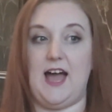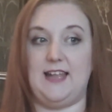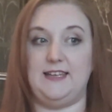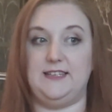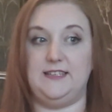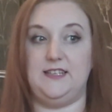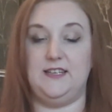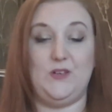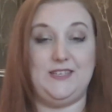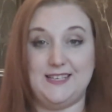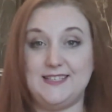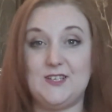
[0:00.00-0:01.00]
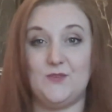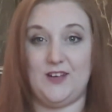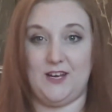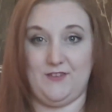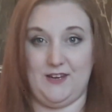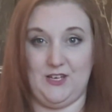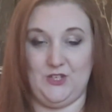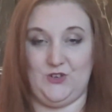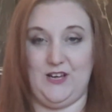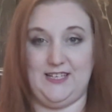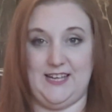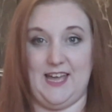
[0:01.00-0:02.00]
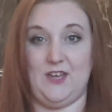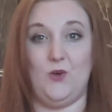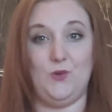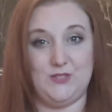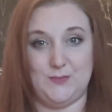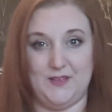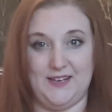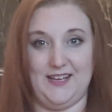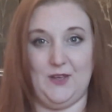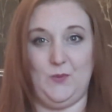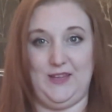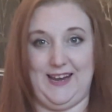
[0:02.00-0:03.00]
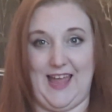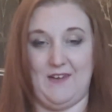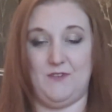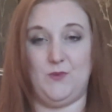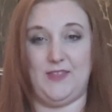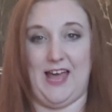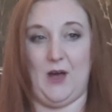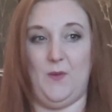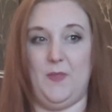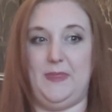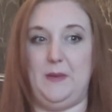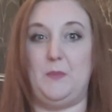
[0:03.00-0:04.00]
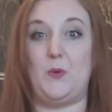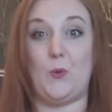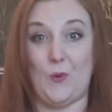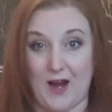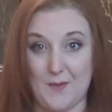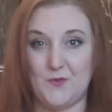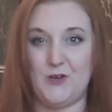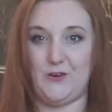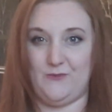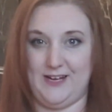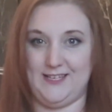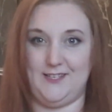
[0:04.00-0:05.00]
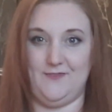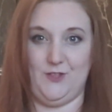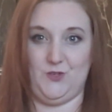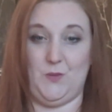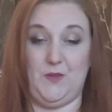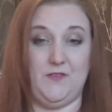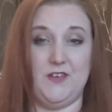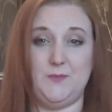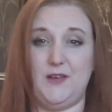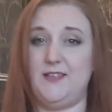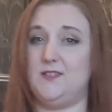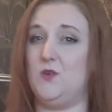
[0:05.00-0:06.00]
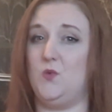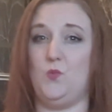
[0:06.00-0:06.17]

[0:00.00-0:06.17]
and we did still really, really enjoy our day, ultimately we left without the primary reason for the trip in the first place.